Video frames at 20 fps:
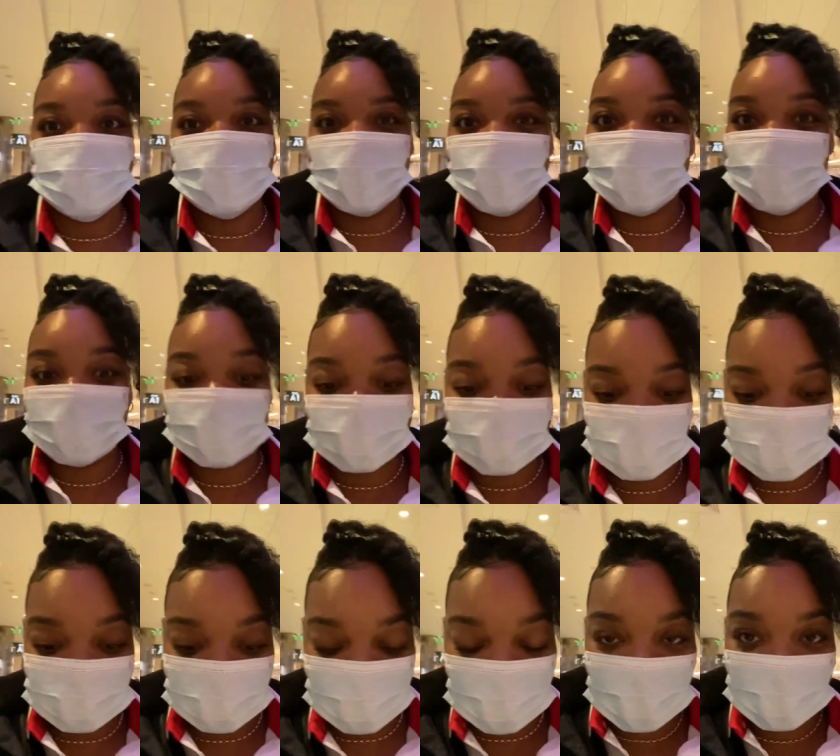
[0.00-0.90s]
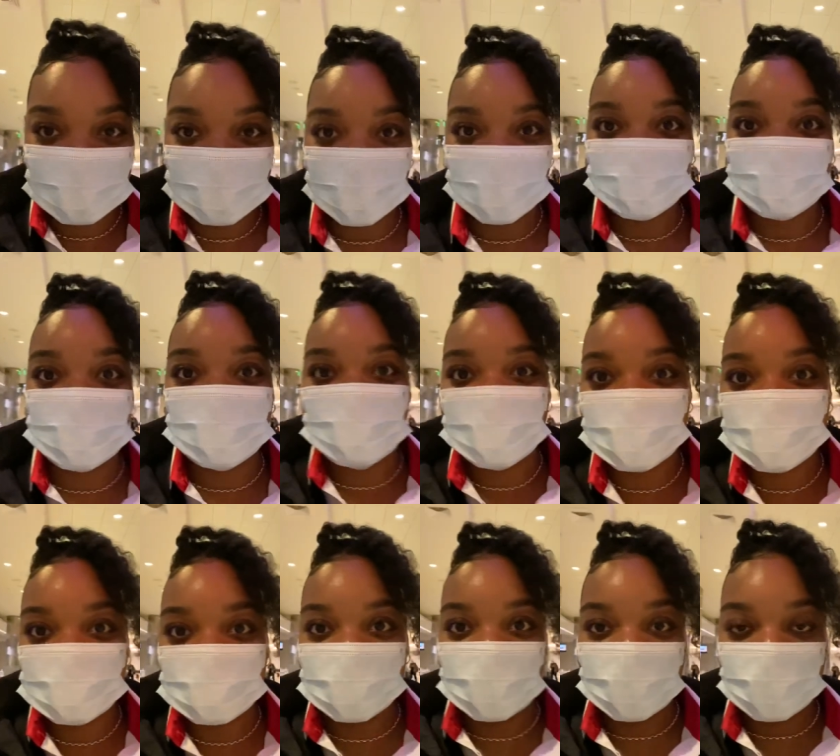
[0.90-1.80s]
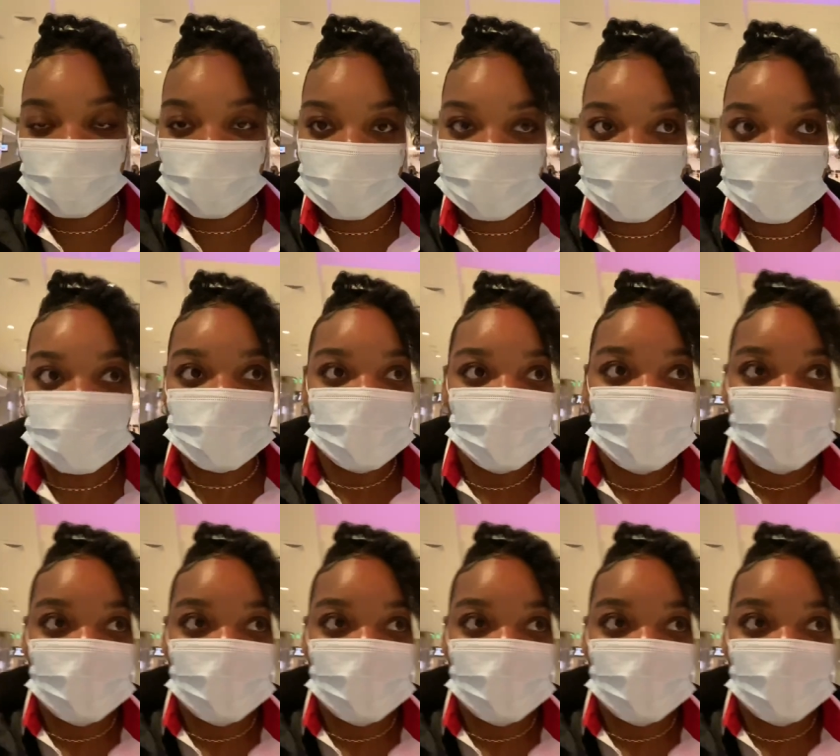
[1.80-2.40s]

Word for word: But it took us a quick 34 minutes to get here.